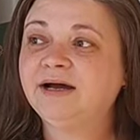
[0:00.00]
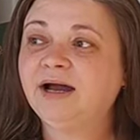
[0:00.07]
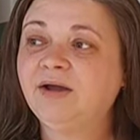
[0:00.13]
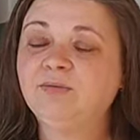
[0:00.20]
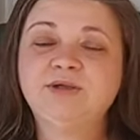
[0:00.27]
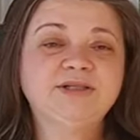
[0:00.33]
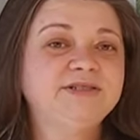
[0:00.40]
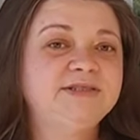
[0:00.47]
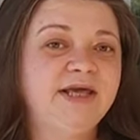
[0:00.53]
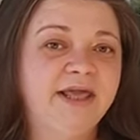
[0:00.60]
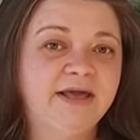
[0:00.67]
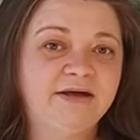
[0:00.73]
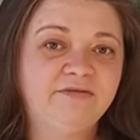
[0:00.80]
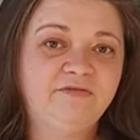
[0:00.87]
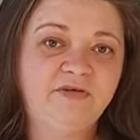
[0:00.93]
I will
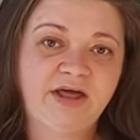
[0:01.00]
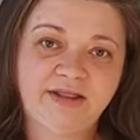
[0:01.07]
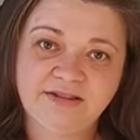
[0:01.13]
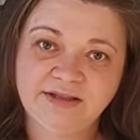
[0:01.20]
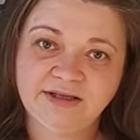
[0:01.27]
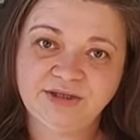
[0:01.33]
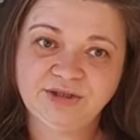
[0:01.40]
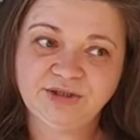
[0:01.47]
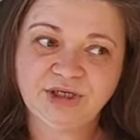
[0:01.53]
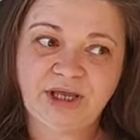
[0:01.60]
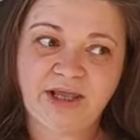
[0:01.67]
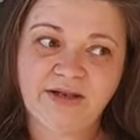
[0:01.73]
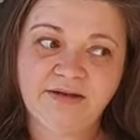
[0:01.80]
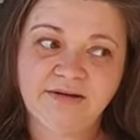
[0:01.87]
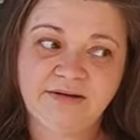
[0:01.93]
take advantage
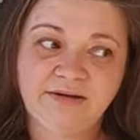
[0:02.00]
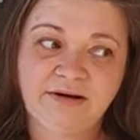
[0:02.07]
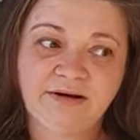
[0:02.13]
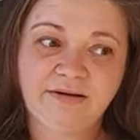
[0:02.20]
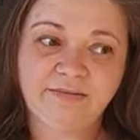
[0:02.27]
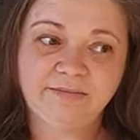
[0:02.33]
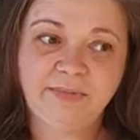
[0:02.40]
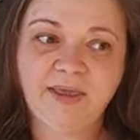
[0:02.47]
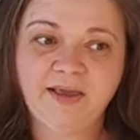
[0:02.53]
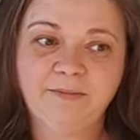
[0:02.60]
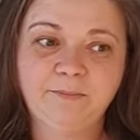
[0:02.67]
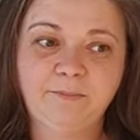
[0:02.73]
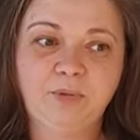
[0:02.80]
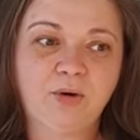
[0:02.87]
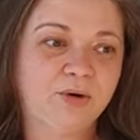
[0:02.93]
and make
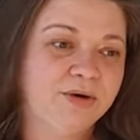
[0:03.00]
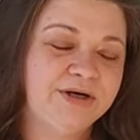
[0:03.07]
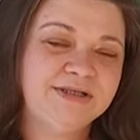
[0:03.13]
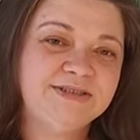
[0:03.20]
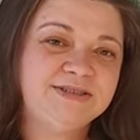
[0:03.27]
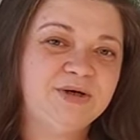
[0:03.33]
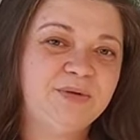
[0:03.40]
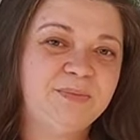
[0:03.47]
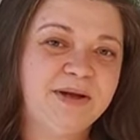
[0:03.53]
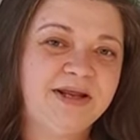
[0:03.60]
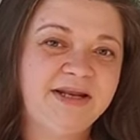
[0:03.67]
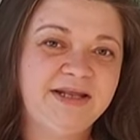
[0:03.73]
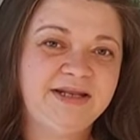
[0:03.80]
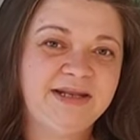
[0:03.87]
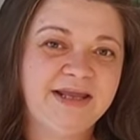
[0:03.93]
progress on my
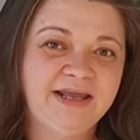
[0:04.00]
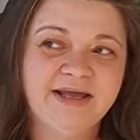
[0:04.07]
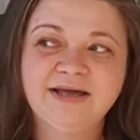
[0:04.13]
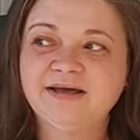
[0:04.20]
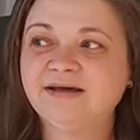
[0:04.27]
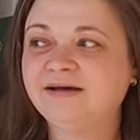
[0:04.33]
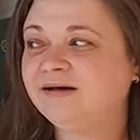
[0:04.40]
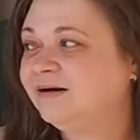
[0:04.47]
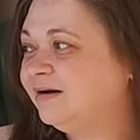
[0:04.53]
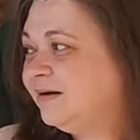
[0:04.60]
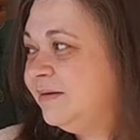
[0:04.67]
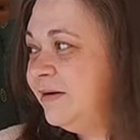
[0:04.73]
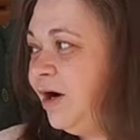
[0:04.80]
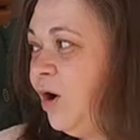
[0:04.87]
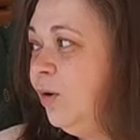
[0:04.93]
knitting.
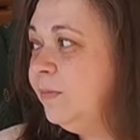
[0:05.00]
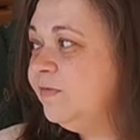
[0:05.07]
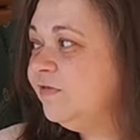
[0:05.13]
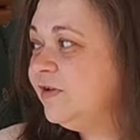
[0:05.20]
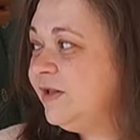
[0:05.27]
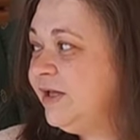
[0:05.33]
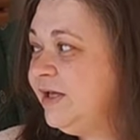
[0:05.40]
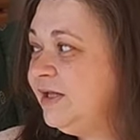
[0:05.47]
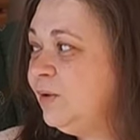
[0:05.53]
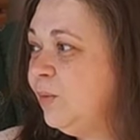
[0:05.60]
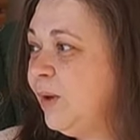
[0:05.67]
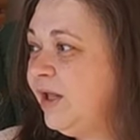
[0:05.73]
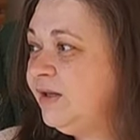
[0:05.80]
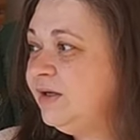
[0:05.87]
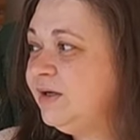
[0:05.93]
Hopefully the
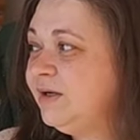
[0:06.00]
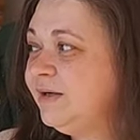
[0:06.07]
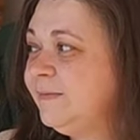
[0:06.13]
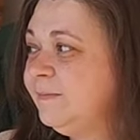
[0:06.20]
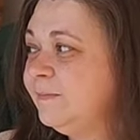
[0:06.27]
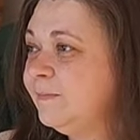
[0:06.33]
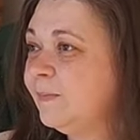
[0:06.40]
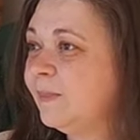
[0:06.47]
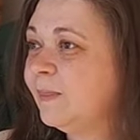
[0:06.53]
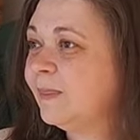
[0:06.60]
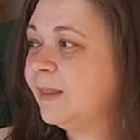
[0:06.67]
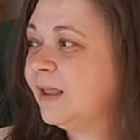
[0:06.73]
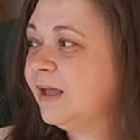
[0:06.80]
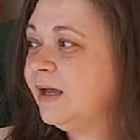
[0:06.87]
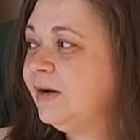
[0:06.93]
weather
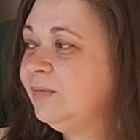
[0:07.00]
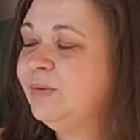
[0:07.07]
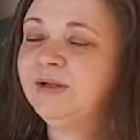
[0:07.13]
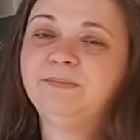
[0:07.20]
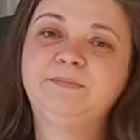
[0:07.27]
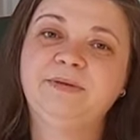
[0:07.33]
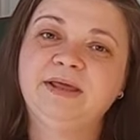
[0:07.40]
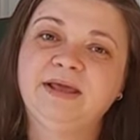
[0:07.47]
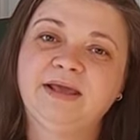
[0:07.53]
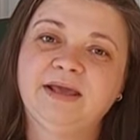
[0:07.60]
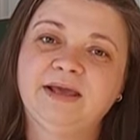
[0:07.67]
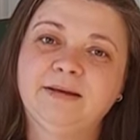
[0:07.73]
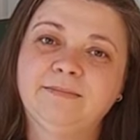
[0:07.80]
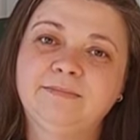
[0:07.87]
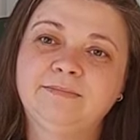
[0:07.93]
will
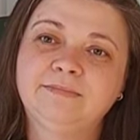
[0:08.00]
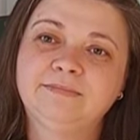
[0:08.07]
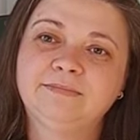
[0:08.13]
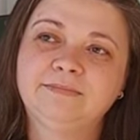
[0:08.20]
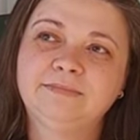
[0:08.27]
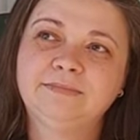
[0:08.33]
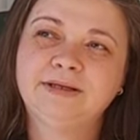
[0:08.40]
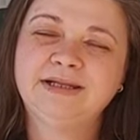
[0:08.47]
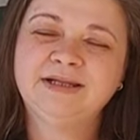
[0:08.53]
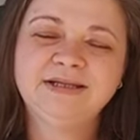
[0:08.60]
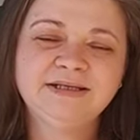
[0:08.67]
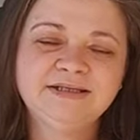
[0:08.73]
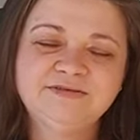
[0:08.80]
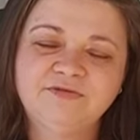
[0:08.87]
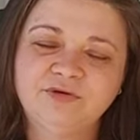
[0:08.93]
be, at
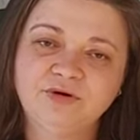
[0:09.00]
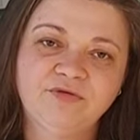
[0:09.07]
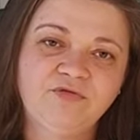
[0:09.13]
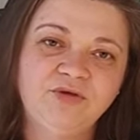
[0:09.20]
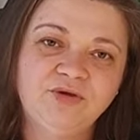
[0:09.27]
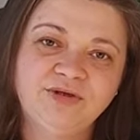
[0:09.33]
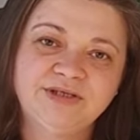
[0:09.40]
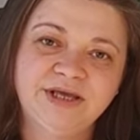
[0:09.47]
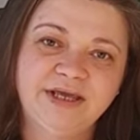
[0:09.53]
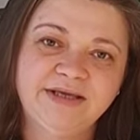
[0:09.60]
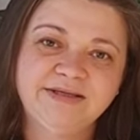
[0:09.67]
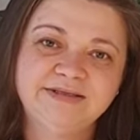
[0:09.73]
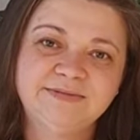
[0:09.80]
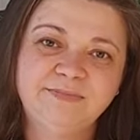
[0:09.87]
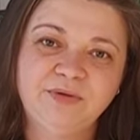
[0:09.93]
least for a few
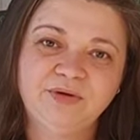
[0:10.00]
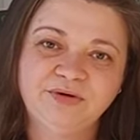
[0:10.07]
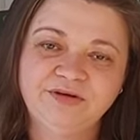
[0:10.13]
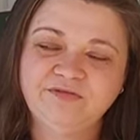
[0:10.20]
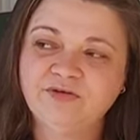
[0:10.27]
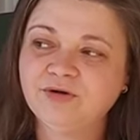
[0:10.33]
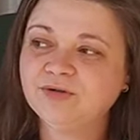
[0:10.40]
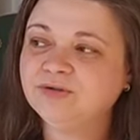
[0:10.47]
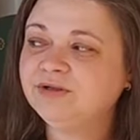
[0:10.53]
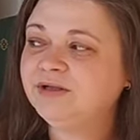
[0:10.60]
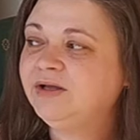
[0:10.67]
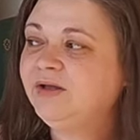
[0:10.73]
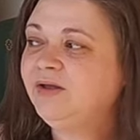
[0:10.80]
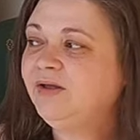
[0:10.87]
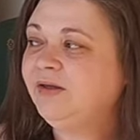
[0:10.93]
days, beautiful,
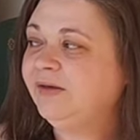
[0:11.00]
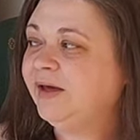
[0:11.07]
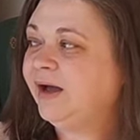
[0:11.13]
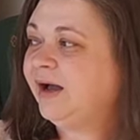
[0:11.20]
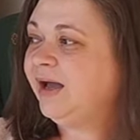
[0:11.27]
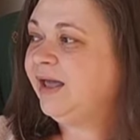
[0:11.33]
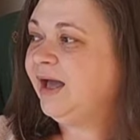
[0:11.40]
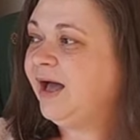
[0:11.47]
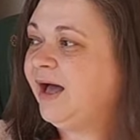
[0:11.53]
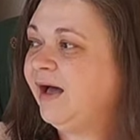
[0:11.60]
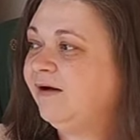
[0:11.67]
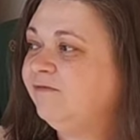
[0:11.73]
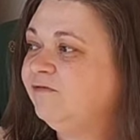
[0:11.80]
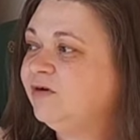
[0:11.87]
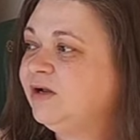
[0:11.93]
I
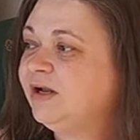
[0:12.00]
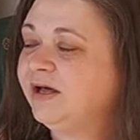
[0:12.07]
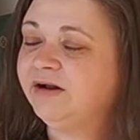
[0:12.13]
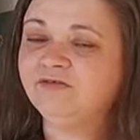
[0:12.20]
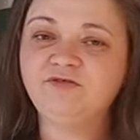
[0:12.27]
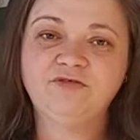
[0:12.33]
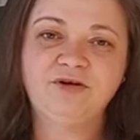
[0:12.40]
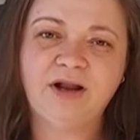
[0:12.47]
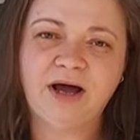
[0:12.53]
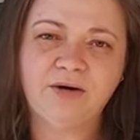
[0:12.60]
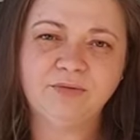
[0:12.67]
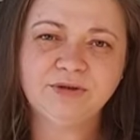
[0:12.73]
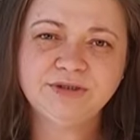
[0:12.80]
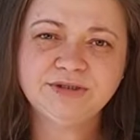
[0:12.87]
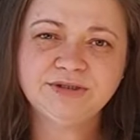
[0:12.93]
have a lot of
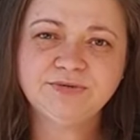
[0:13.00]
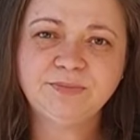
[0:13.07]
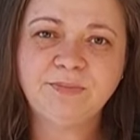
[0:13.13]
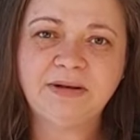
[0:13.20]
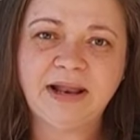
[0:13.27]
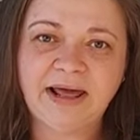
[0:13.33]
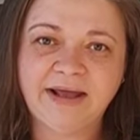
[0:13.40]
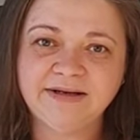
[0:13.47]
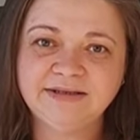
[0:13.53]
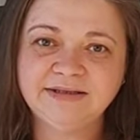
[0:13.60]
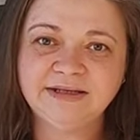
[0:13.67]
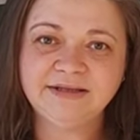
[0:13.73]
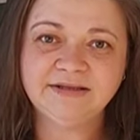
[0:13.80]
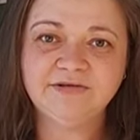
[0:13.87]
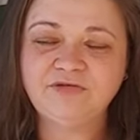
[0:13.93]
flowers to plant
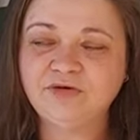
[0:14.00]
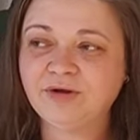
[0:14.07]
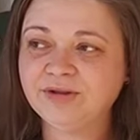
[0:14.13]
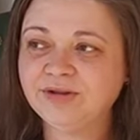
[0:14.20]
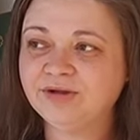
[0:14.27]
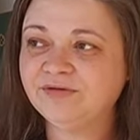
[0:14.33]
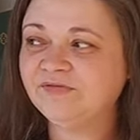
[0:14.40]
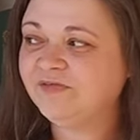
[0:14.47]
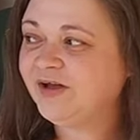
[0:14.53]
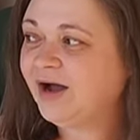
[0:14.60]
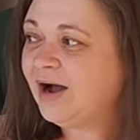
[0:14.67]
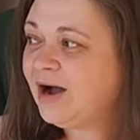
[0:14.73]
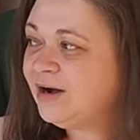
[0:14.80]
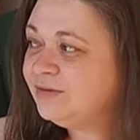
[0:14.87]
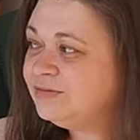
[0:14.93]
in the front of the
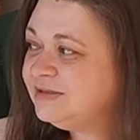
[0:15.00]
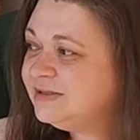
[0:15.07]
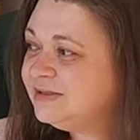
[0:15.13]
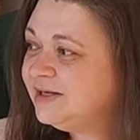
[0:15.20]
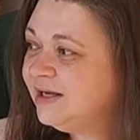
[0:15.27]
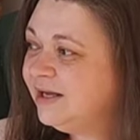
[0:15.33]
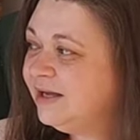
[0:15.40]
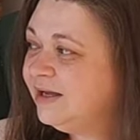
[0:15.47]
house,